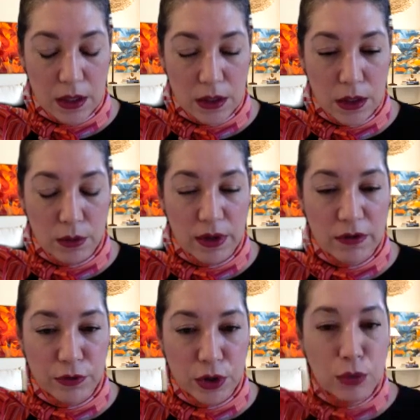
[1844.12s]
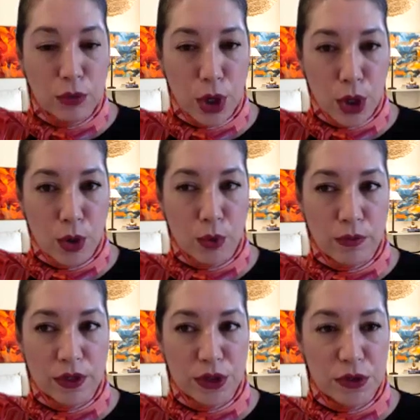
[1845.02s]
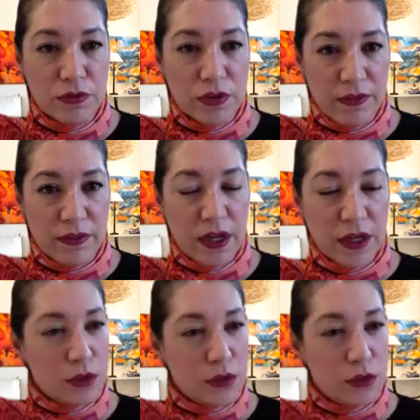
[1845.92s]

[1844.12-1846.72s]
know, if you know that you've got that,